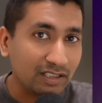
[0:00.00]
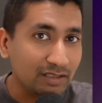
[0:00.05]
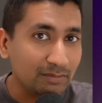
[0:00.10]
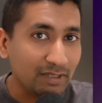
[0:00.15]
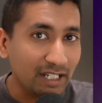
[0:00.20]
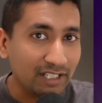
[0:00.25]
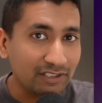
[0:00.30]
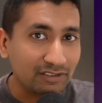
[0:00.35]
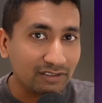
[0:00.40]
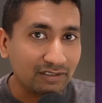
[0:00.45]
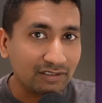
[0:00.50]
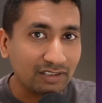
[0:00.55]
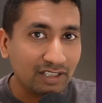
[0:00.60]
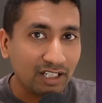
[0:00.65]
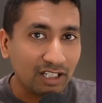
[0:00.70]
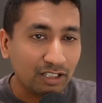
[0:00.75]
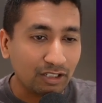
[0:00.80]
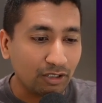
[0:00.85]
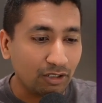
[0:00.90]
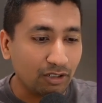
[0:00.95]
Imagine
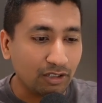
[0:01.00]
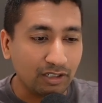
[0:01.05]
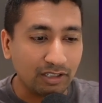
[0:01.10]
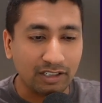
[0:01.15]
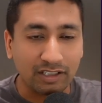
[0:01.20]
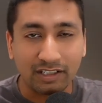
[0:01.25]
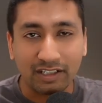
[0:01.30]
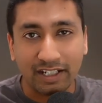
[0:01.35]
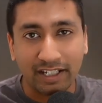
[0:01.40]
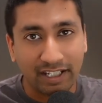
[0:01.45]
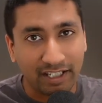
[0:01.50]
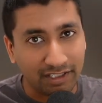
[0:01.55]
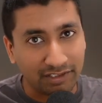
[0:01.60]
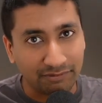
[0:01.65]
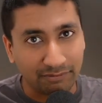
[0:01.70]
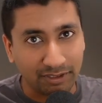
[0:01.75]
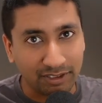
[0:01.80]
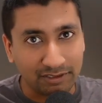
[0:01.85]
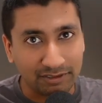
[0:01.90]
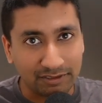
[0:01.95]
or
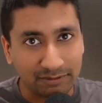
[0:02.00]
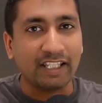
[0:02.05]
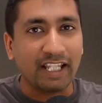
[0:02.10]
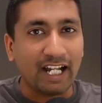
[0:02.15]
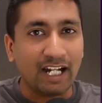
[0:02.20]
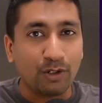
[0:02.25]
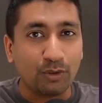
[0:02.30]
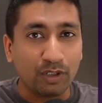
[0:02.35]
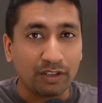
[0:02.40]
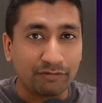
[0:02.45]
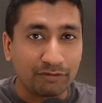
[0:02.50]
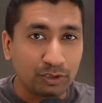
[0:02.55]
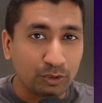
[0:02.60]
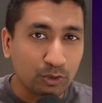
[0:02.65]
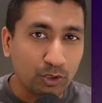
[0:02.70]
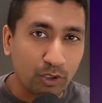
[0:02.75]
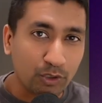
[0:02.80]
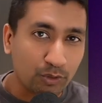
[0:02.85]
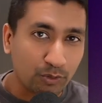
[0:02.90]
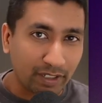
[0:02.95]
Hixfield. Now, if you
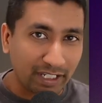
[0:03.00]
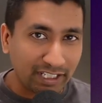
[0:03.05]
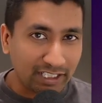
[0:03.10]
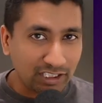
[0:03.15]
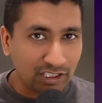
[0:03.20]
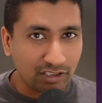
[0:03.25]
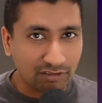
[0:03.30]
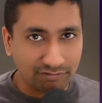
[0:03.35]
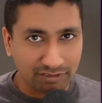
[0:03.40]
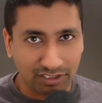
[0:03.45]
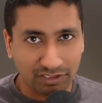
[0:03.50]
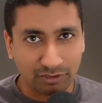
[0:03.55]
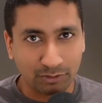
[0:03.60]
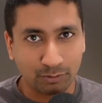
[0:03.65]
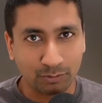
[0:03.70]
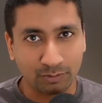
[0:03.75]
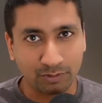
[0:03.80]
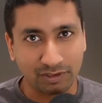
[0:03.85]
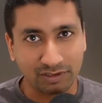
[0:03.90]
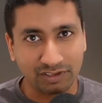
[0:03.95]
don't know any of these
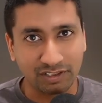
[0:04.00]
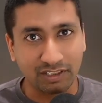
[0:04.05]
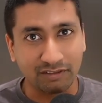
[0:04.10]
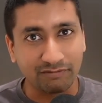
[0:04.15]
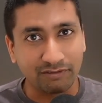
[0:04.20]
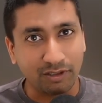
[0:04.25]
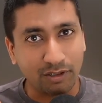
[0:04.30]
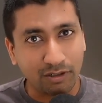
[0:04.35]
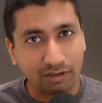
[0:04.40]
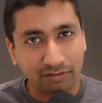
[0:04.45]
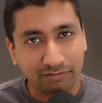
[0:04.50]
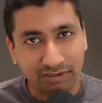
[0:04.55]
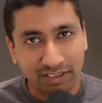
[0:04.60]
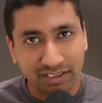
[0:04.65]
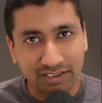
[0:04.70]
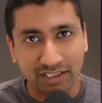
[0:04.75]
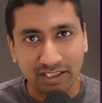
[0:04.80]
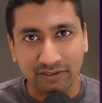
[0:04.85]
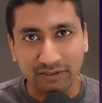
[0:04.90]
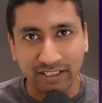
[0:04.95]
tools and if all of
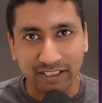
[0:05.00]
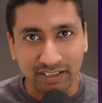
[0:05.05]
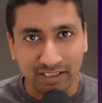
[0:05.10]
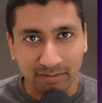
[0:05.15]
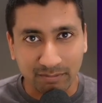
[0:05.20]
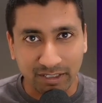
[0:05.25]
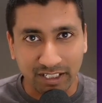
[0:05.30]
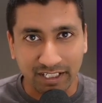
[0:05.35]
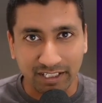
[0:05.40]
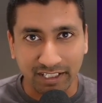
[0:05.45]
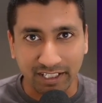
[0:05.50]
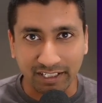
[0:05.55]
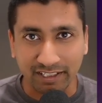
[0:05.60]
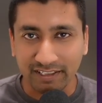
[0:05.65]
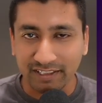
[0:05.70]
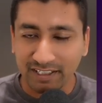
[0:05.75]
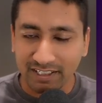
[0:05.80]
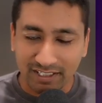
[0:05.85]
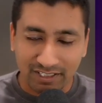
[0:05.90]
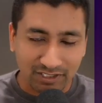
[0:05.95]
these are intimidating,
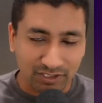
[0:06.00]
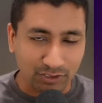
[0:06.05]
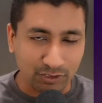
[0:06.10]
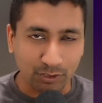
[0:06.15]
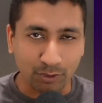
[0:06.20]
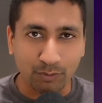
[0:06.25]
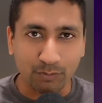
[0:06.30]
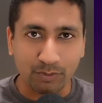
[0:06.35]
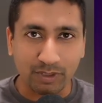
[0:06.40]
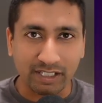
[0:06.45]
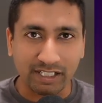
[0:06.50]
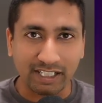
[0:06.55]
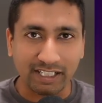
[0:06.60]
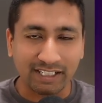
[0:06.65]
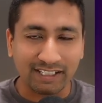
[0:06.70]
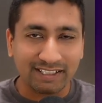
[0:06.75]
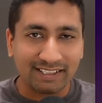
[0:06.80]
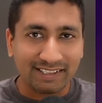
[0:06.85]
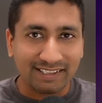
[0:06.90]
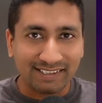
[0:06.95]
don't worry,
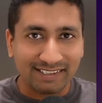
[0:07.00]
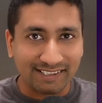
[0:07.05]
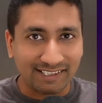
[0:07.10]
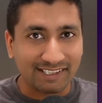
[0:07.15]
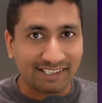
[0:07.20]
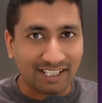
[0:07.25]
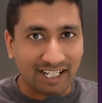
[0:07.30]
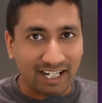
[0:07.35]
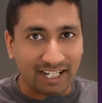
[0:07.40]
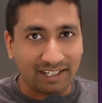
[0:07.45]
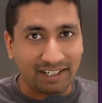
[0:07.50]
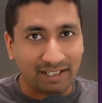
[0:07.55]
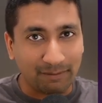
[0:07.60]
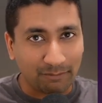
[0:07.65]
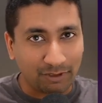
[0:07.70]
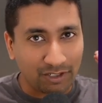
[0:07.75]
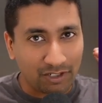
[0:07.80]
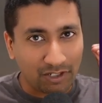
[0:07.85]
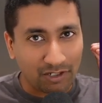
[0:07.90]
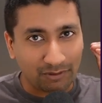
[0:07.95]
sit tight. I'm
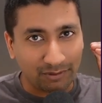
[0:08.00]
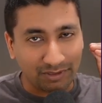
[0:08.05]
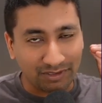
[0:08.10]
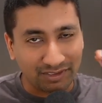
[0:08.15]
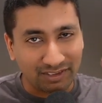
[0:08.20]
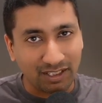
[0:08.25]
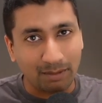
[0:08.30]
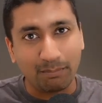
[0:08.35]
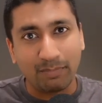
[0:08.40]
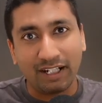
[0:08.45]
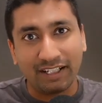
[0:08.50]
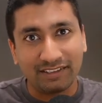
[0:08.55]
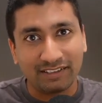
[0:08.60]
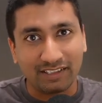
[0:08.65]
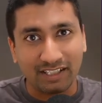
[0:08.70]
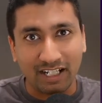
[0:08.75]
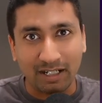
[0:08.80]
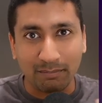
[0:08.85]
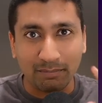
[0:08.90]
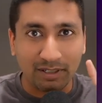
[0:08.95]
going to show you step by
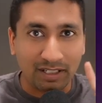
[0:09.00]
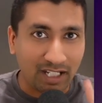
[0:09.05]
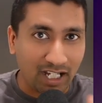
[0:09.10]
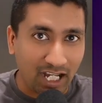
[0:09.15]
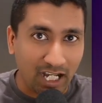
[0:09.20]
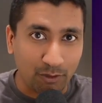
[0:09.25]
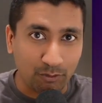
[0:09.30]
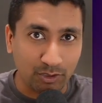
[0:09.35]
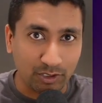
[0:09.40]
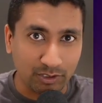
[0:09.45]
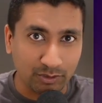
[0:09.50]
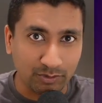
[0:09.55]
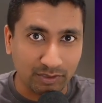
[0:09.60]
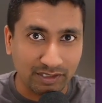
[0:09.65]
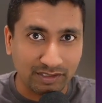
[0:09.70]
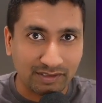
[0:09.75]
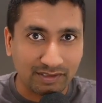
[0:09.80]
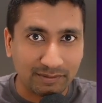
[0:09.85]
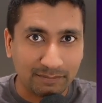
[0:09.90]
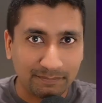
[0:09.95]
step how to do
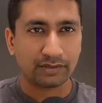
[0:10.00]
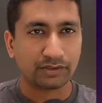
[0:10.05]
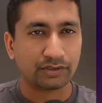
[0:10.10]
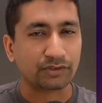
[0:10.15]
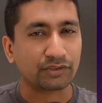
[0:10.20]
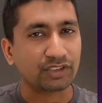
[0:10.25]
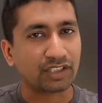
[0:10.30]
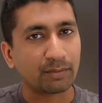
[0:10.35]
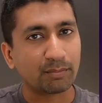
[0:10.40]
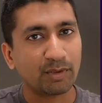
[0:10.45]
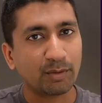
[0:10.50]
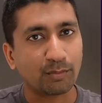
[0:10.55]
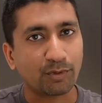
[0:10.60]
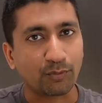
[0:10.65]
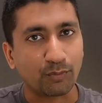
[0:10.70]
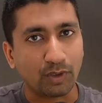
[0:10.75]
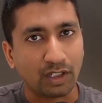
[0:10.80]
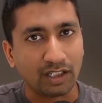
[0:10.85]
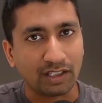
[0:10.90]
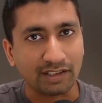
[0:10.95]
this. So step number
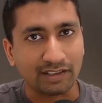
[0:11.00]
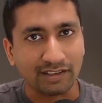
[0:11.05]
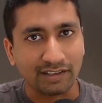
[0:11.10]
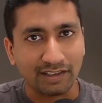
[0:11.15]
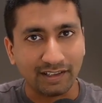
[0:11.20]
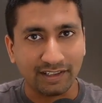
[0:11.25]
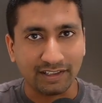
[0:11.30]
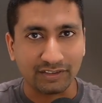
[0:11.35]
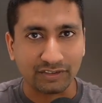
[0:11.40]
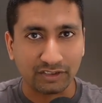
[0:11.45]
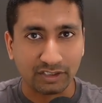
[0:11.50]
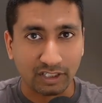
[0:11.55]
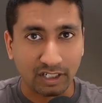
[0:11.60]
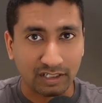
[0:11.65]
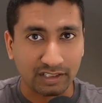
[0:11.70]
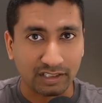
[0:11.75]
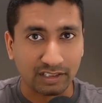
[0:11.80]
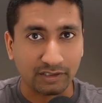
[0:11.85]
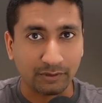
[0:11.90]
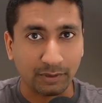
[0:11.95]
1 is
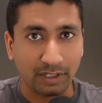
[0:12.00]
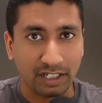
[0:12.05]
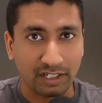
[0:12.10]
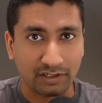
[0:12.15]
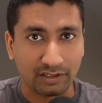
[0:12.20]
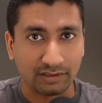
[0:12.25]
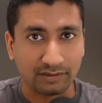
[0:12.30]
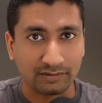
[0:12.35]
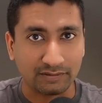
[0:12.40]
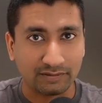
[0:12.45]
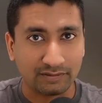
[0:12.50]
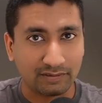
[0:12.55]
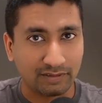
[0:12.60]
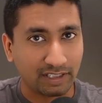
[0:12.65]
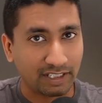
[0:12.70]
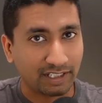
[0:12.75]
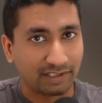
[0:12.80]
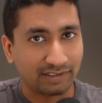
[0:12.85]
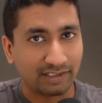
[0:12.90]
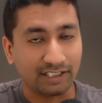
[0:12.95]
content creation.
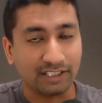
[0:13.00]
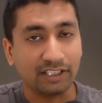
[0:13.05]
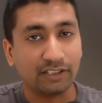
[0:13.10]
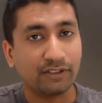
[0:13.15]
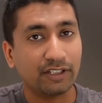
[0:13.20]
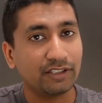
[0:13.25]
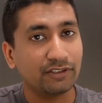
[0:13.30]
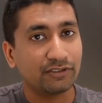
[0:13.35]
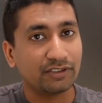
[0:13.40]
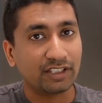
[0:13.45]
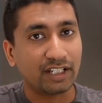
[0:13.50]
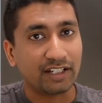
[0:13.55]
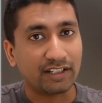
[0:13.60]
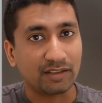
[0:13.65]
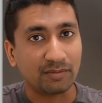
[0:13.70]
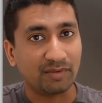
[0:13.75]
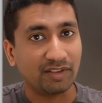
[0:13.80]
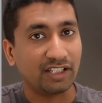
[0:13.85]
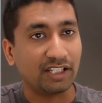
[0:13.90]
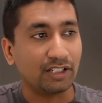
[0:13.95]
Like I said, you can use
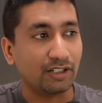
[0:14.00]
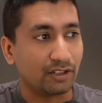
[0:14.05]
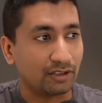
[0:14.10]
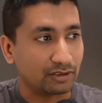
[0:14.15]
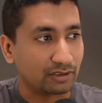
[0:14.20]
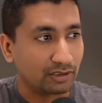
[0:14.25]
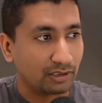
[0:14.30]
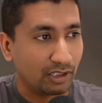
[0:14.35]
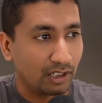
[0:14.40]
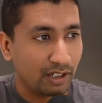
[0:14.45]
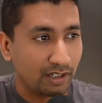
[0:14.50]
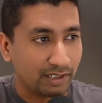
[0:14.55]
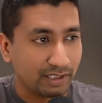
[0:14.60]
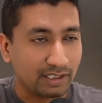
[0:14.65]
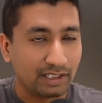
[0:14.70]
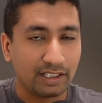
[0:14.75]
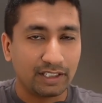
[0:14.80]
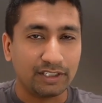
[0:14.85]
ChatGPT or Claude.